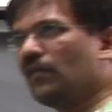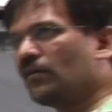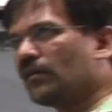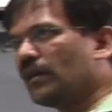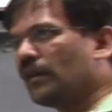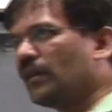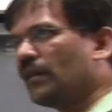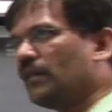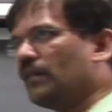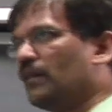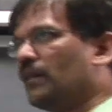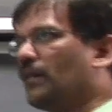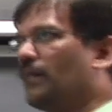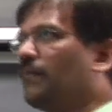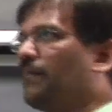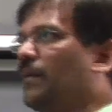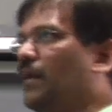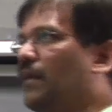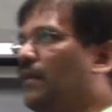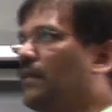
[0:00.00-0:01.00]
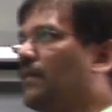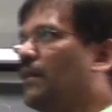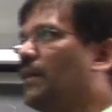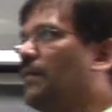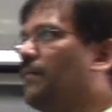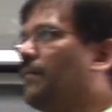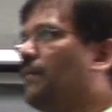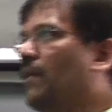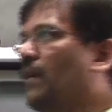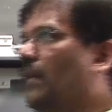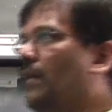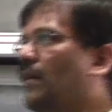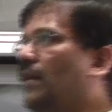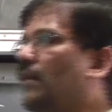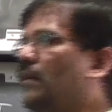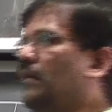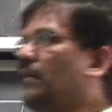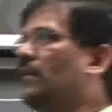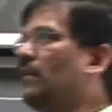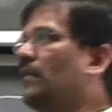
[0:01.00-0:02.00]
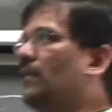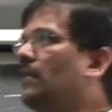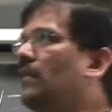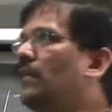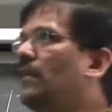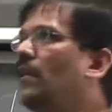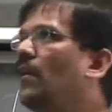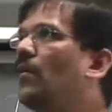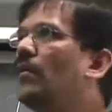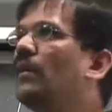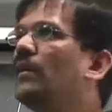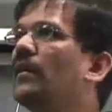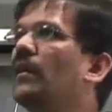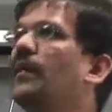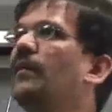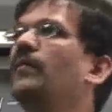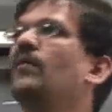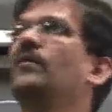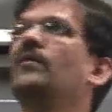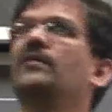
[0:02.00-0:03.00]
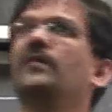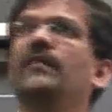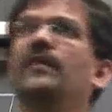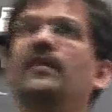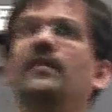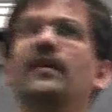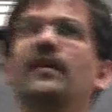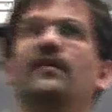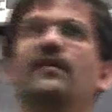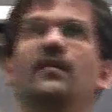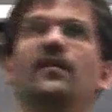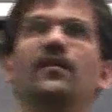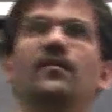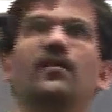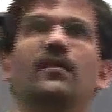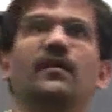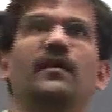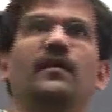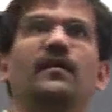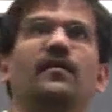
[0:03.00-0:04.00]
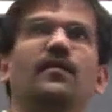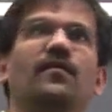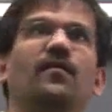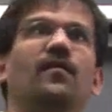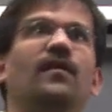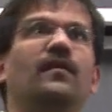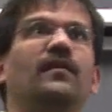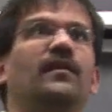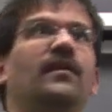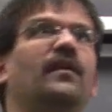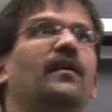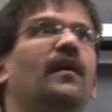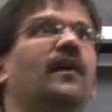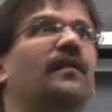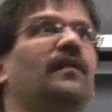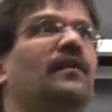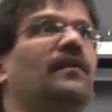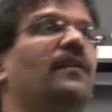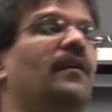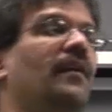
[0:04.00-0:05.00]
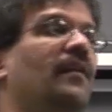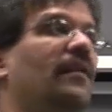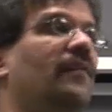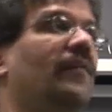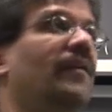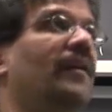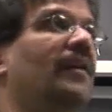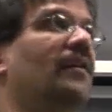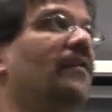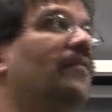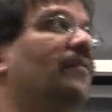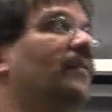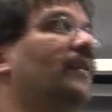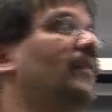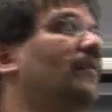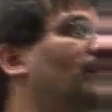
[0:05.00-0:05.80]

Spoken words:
looking at the compile time loading anymore. So we're trying to look at the other way of